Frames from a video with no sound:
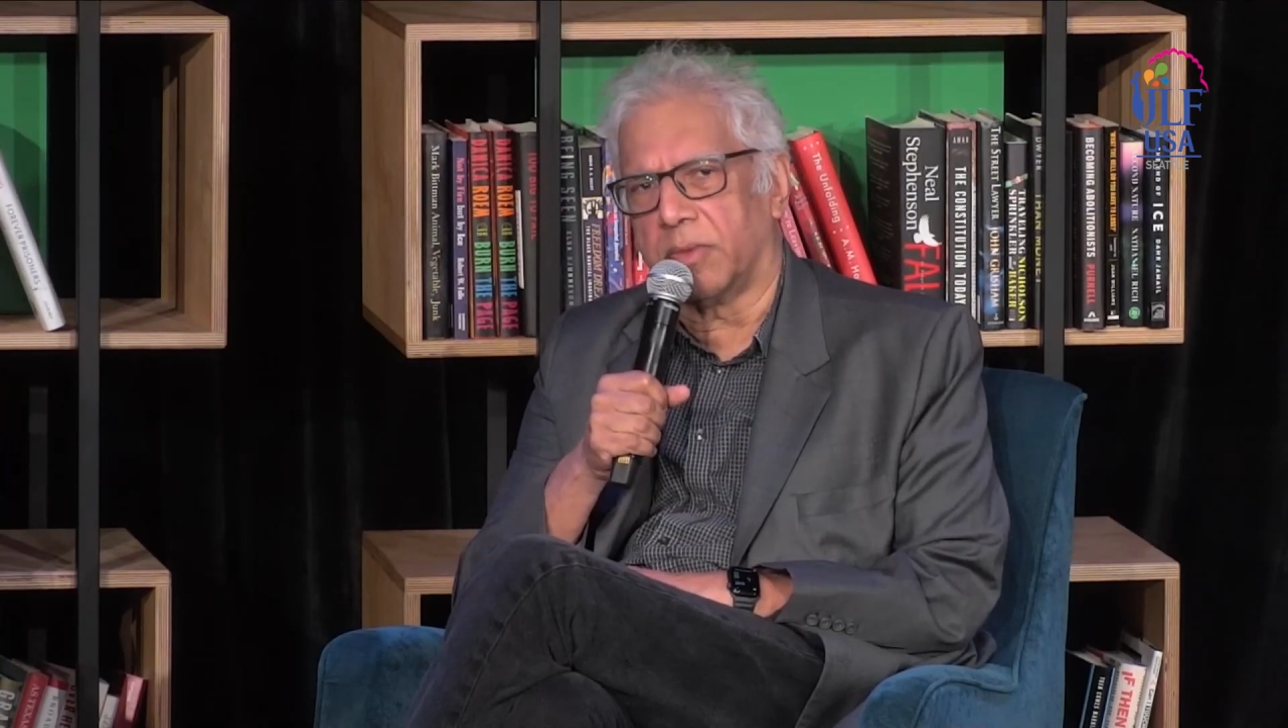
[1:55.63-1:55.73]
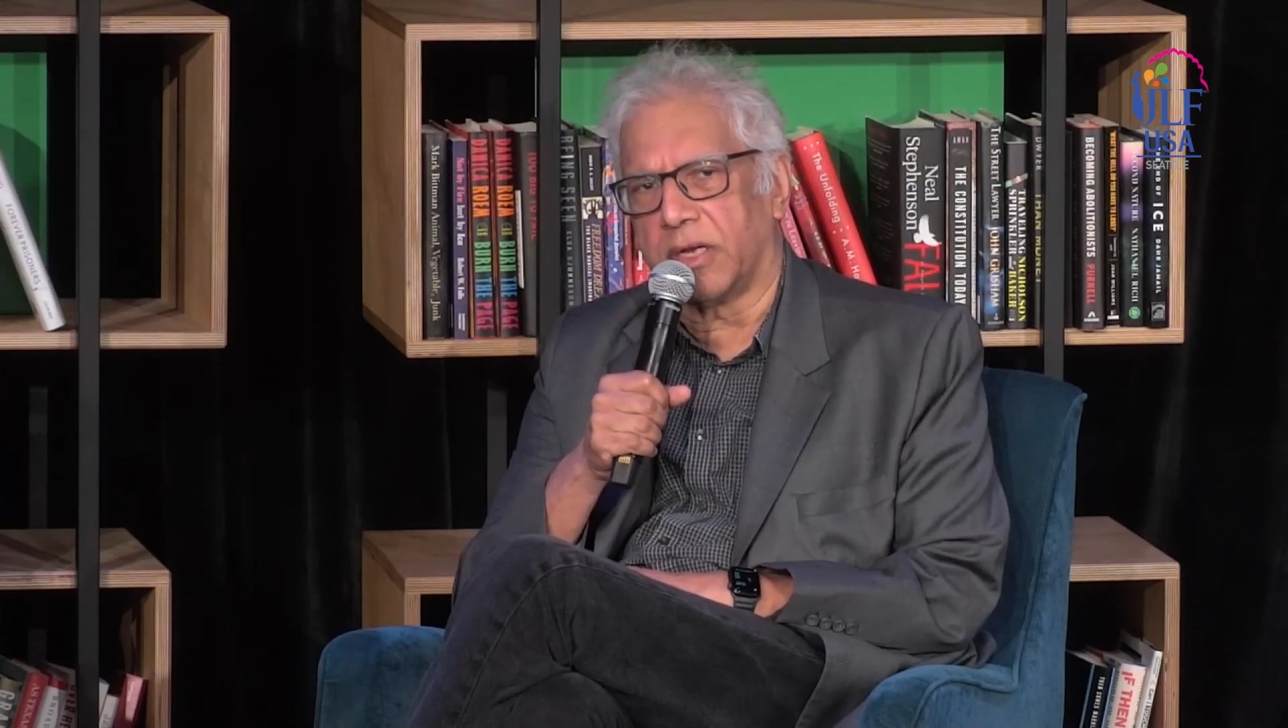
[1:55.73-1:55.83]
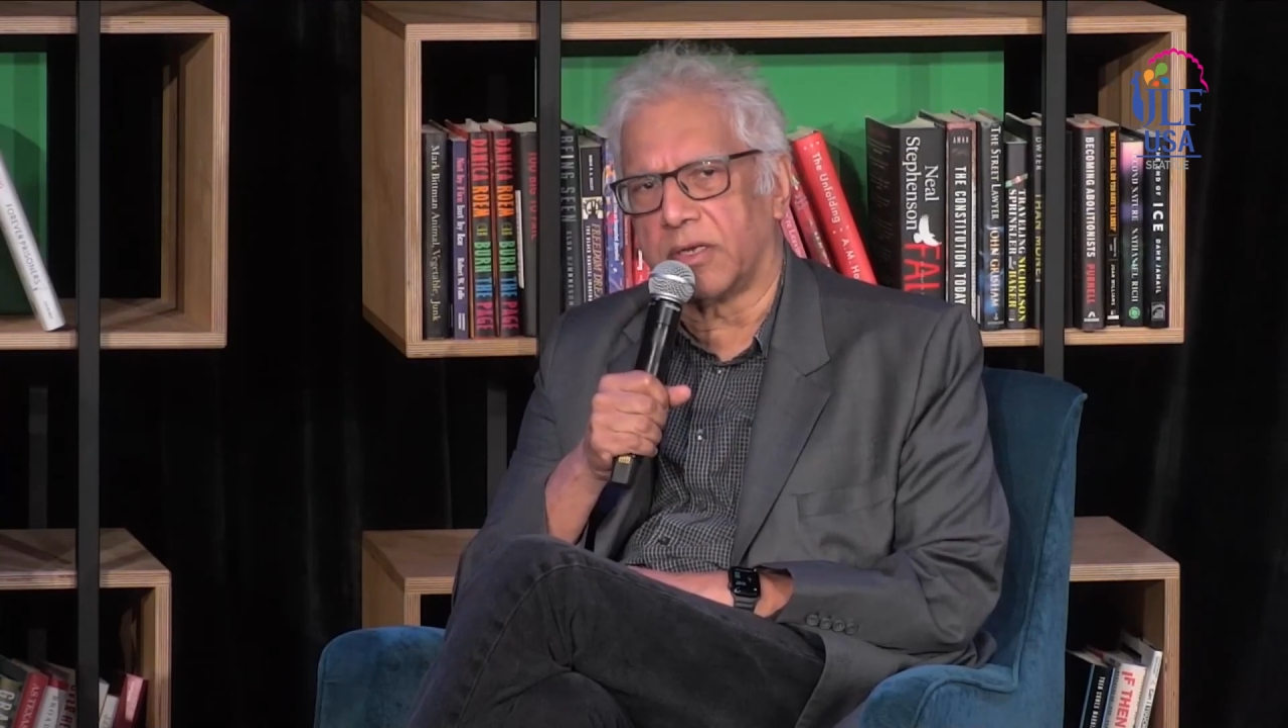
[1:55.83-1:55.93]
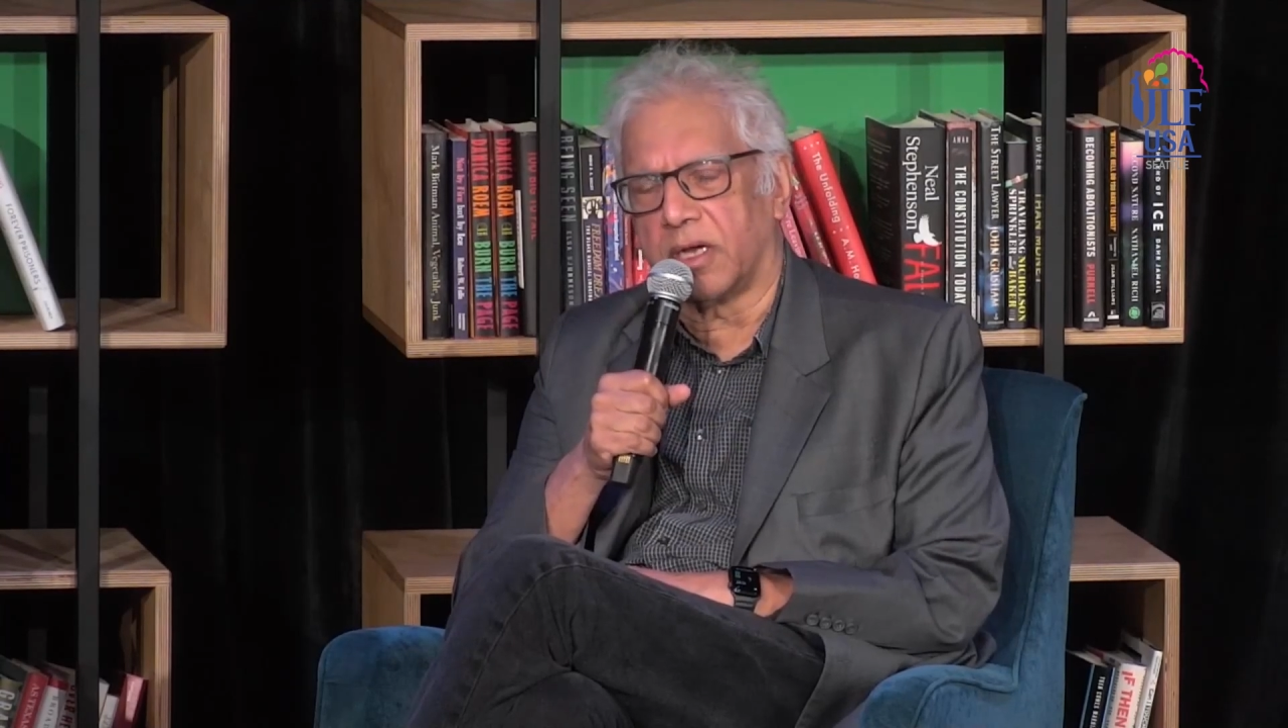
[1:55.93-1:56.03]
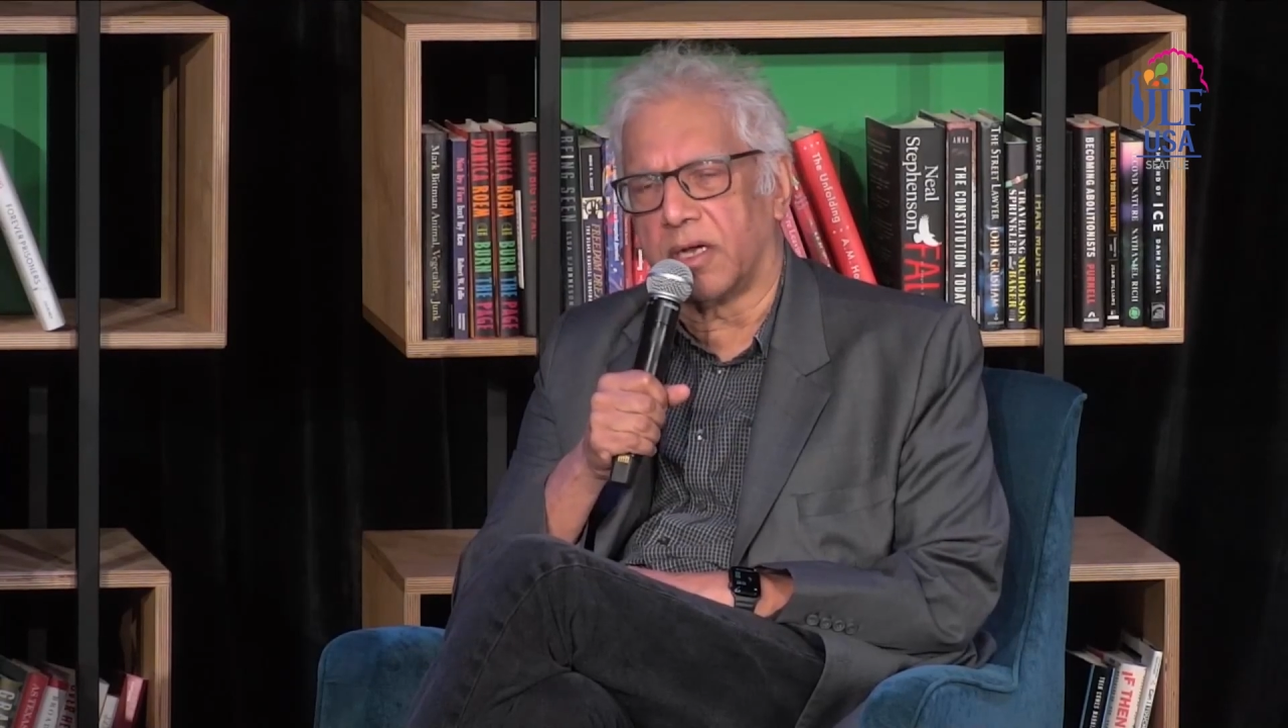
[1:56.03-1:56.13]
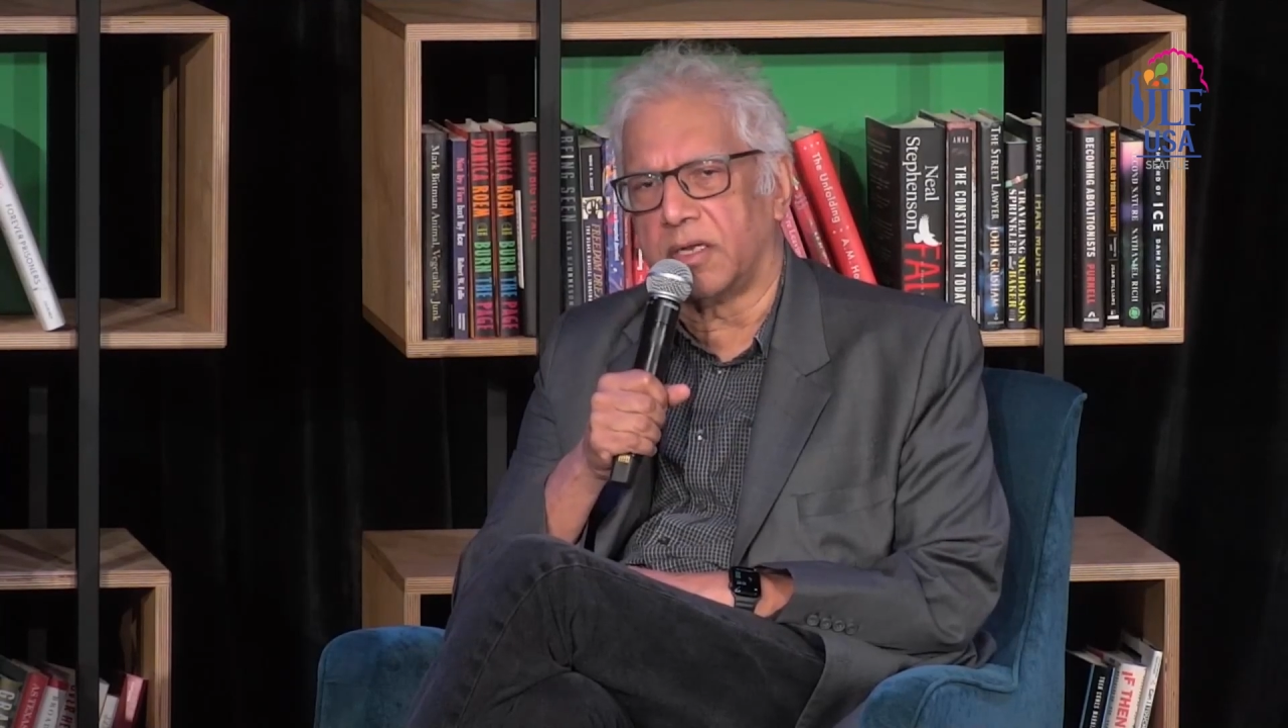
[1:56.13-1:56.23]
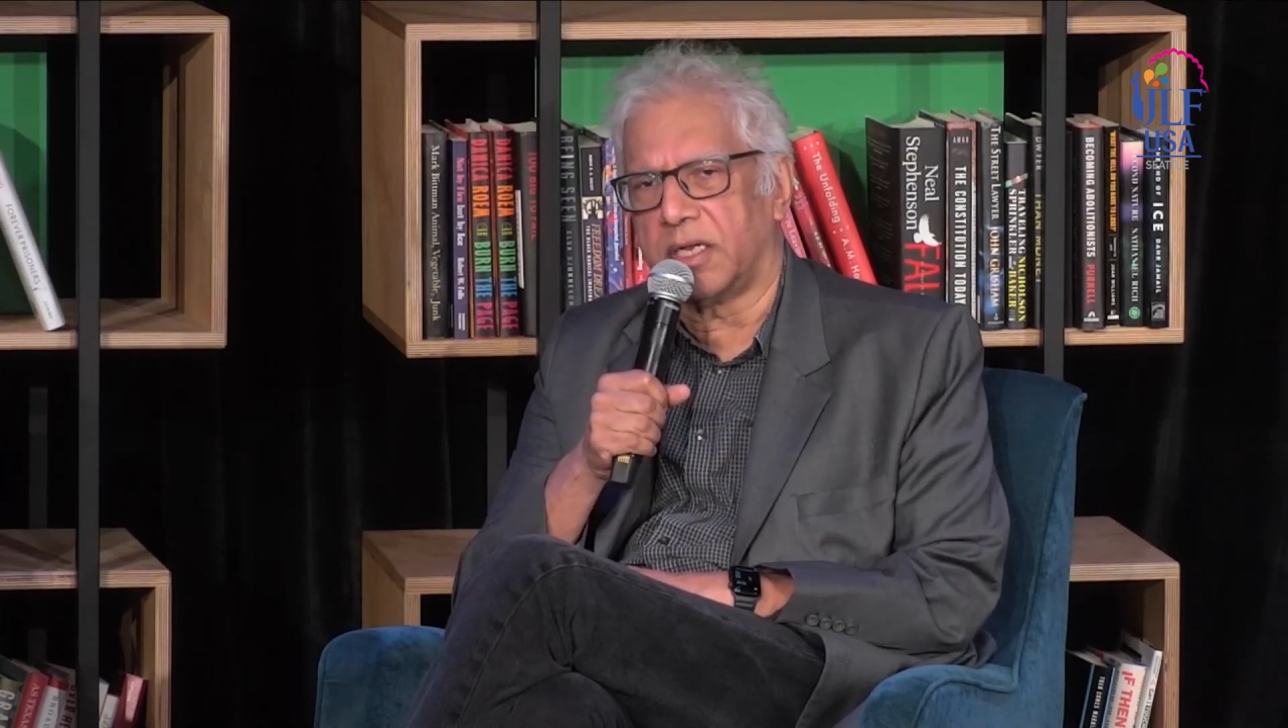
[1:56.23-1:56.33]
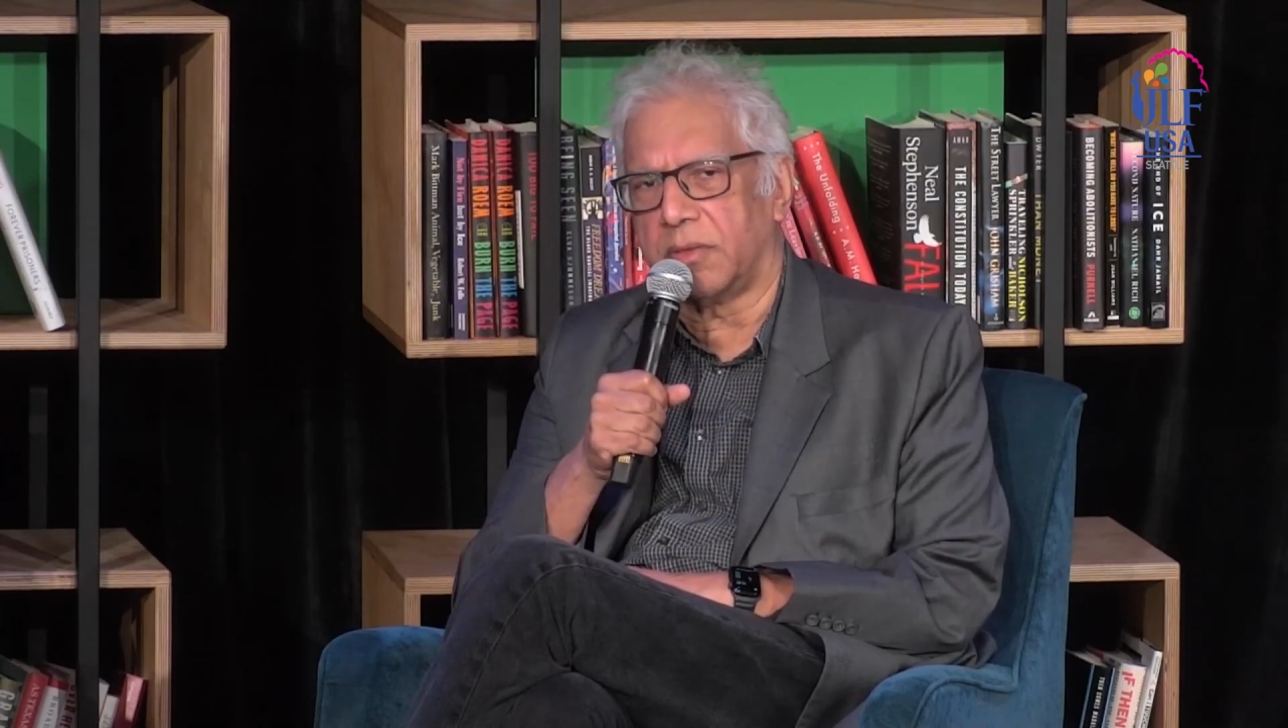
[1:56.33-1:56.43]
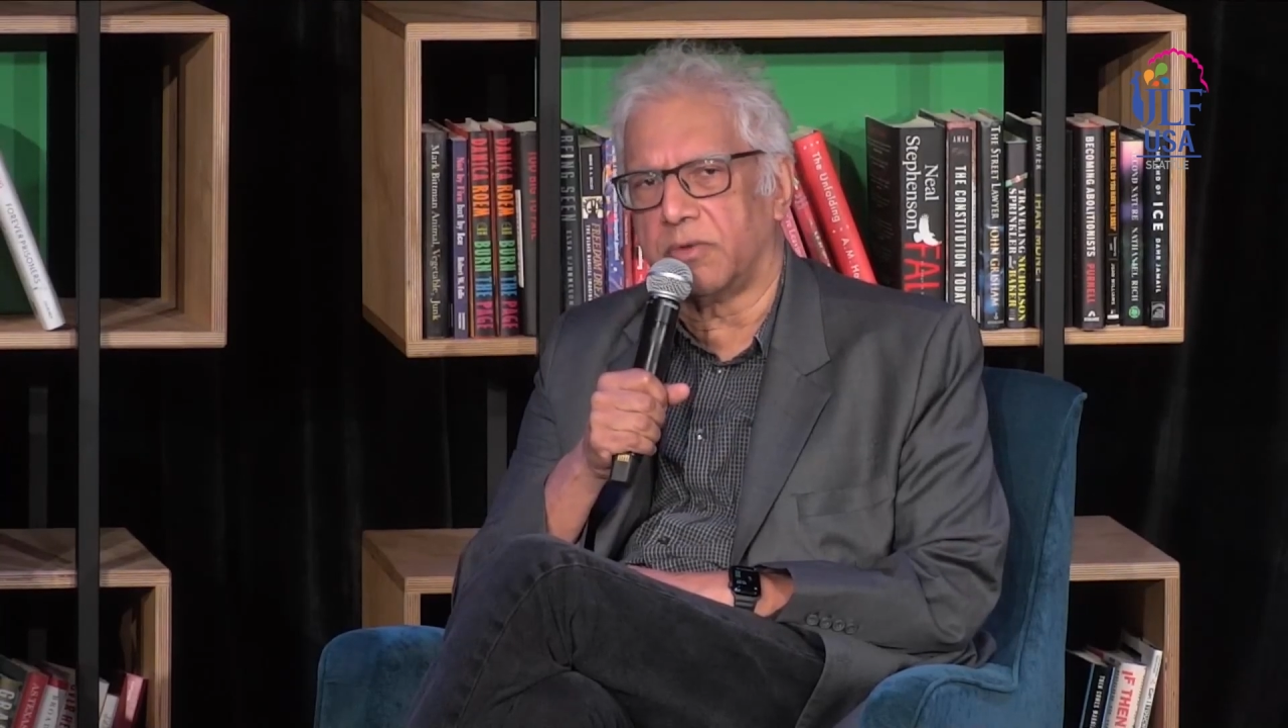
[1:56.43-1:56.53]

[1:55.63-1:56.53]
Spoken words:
about Gandhi,